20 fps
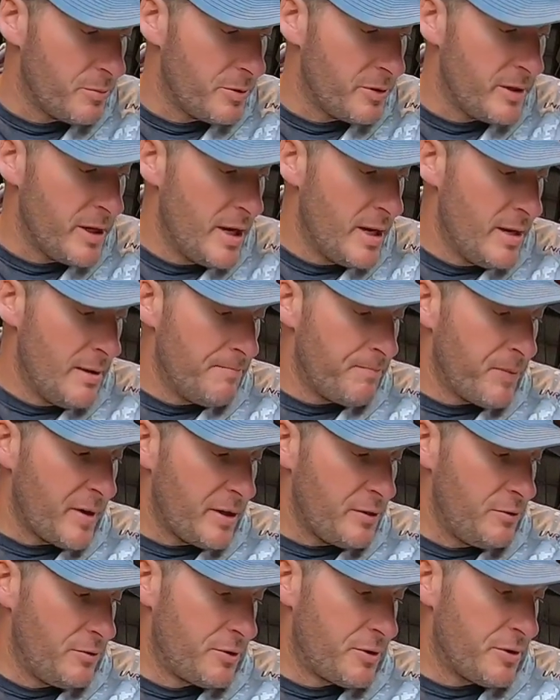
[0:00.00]
but I
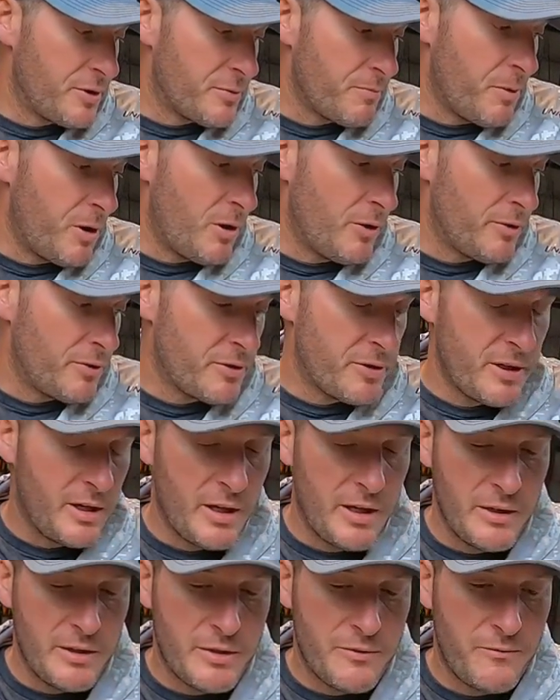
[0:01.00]
use the smaller
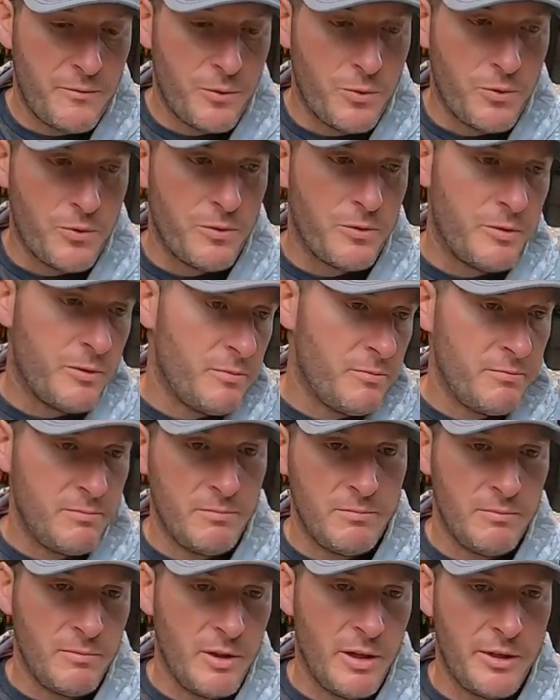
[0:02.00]
size for
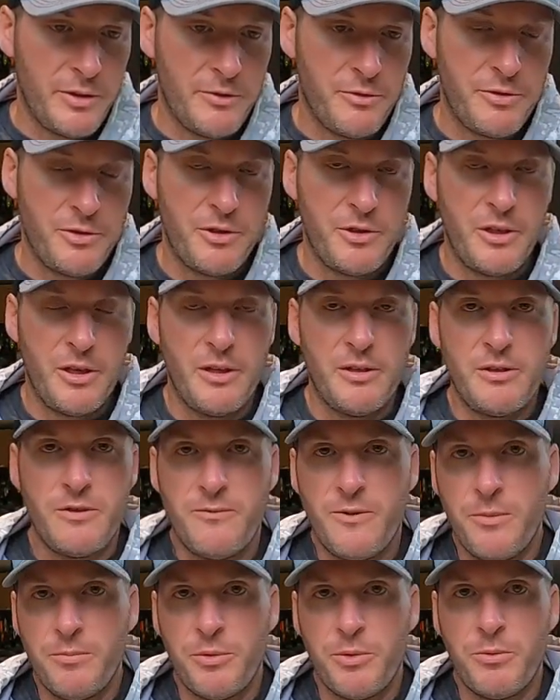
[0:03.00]
lighter jig heads
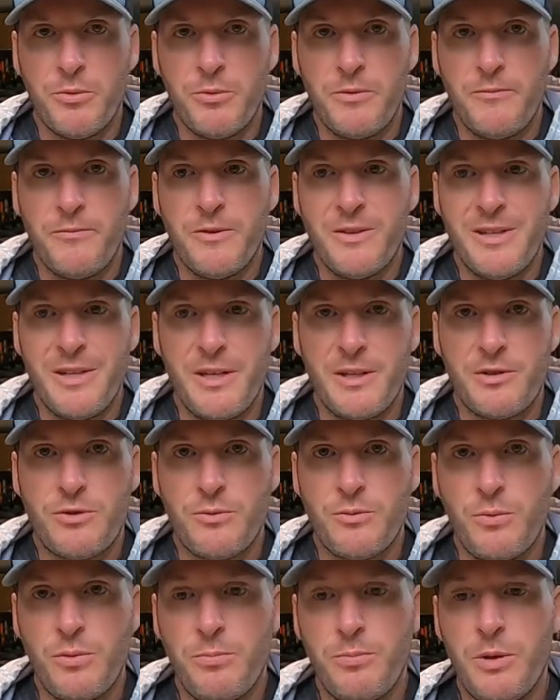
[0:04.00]
if I'm throwing finesse
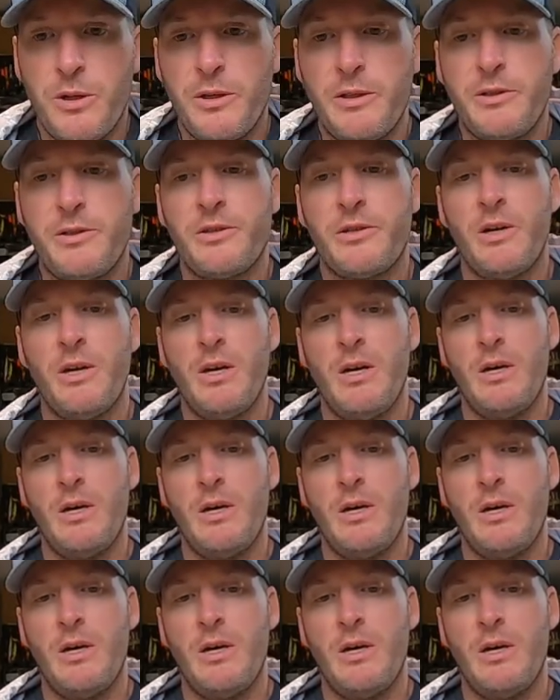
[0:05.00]
swim baits,